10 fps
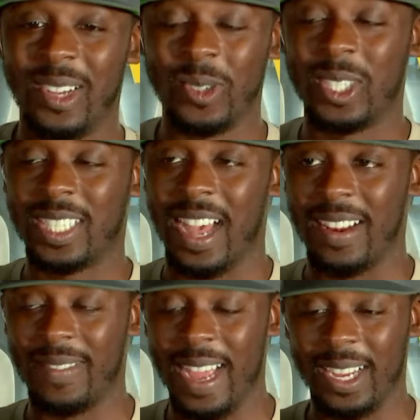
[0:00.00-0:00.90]
There was this kind
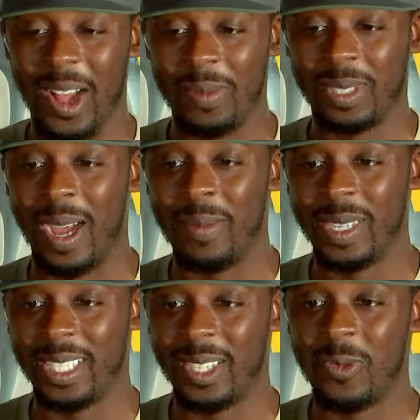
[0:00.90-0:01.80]
of like calm
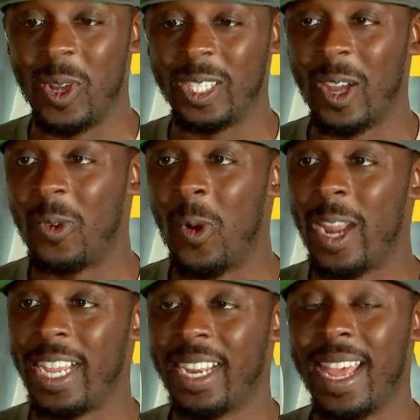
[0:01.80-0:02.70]
somberness on one on
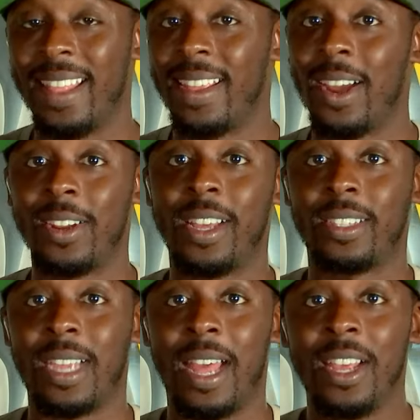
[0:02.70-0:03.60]
one end, and then on the other
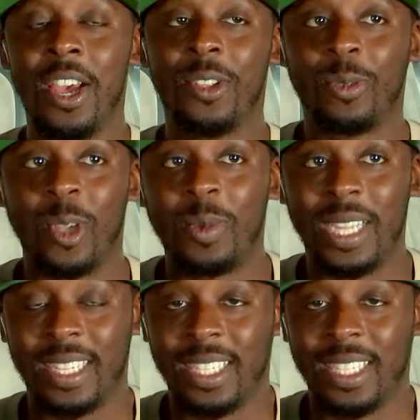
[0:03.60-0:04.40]
side, there was almost like